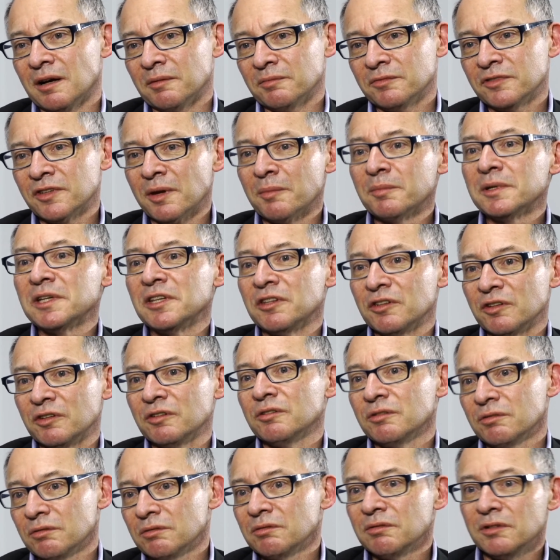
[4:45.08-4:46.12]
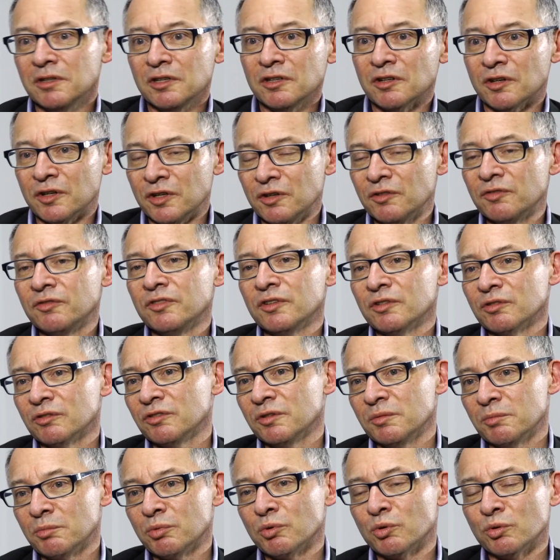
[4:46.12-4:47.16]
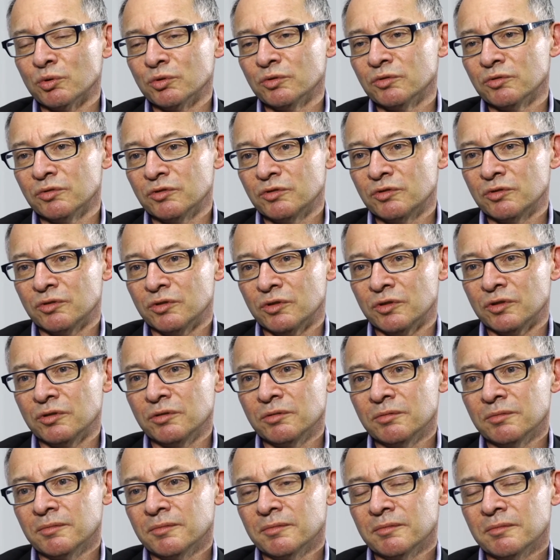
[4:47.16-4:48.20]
somebody that you feel is important to you,